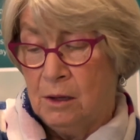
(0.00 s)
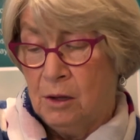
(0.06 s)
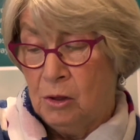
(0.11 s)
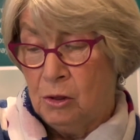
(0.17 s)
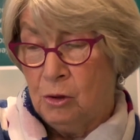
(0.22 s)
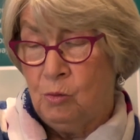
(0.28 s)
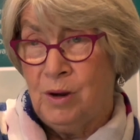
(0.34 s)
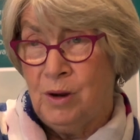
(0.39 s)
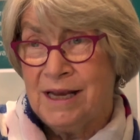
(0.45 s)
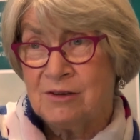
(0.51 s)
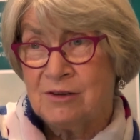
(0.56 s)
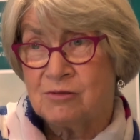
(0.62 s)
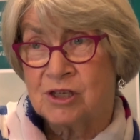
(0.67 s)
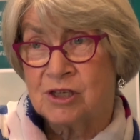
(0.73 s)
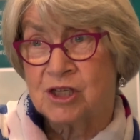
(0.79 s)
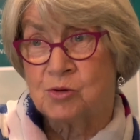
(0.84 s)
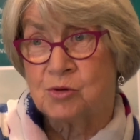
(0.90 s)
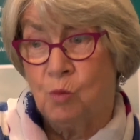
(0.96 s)
The
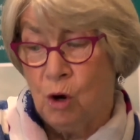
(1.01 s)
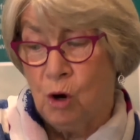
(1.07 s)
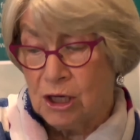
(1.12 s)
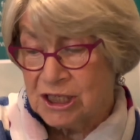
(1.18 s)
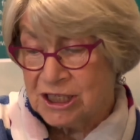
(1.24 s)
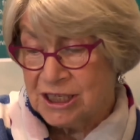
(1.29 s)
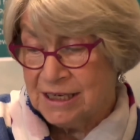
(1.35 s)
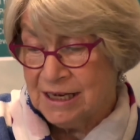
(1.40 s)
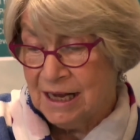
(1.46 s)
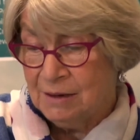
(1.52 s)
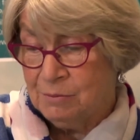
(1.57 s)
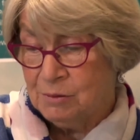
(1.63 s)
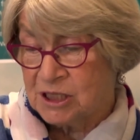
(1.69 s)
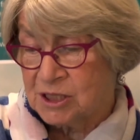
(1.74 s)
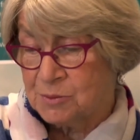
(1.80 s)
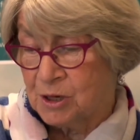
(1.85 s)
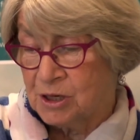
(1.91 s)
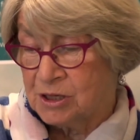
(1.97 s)
waitress is watching, I
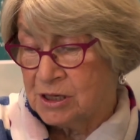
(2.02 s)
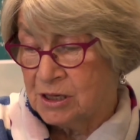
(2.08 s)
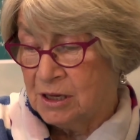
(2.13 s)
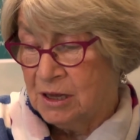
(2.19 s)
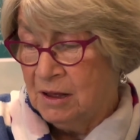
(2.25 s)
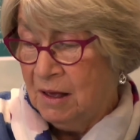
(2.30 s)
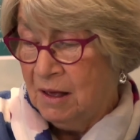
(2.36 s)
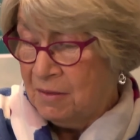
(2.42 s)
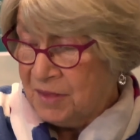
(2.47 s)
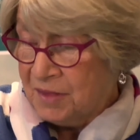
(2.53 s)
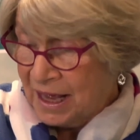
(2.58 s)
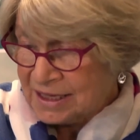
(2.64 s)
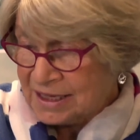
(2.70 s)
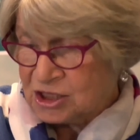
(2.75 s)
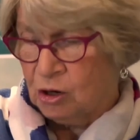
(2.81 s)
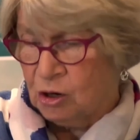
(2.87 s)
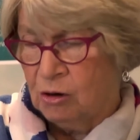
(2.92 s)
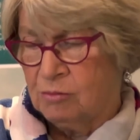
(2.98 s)
whispered.
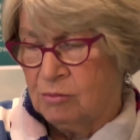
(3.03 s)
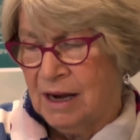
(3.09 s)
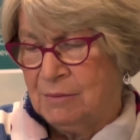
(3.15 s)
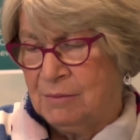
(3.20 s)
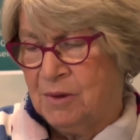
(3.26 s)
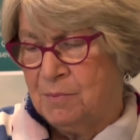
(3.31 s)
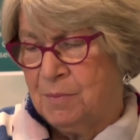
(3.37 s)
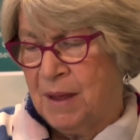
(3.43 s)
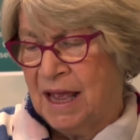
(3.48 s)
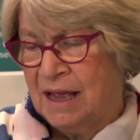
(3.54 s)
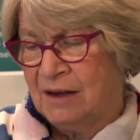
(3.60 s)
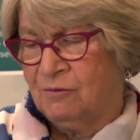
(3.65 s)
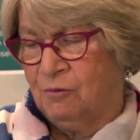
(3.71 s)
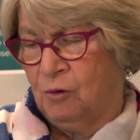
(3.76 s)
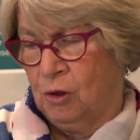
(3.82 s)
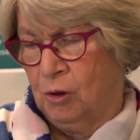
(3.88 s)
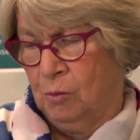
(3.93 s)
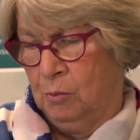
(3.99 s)
That's all right, we paid
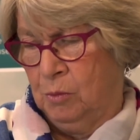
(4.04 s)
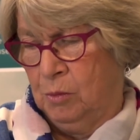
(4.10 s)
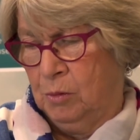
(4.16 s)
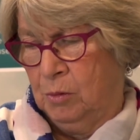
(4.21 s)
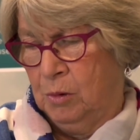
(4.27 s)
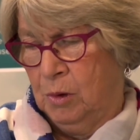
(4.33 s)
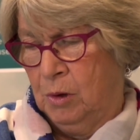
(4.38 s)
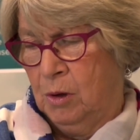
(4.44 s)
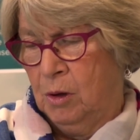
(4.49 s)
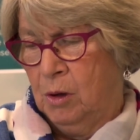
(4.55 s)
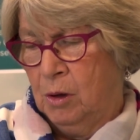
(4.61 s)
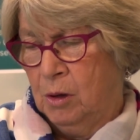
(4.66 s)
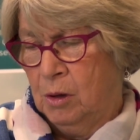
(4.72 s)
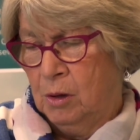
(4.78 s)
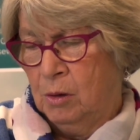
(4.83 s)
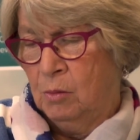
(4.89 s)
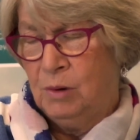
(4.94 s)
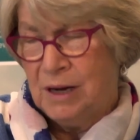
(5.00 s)
for them.
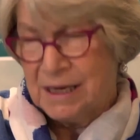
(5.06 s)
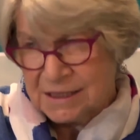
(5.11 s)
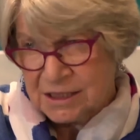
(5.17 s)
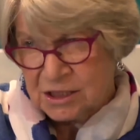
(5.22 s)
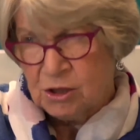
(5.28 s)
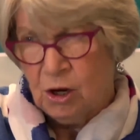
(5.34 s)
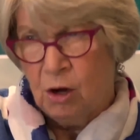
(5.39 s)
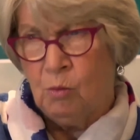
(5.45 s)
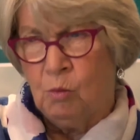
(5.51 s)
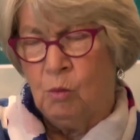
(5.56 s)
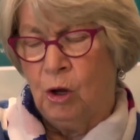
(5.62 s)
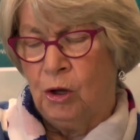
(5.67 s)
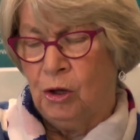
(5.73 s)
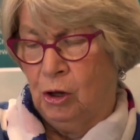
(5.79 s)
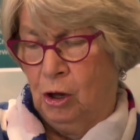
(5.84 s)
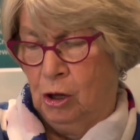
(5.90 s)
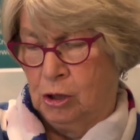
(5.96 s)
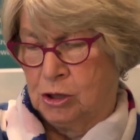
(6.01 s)
Waste not, want
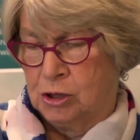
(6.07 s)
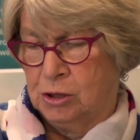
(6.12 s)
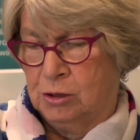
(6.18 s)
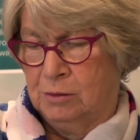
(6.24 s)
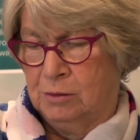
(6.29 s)
not.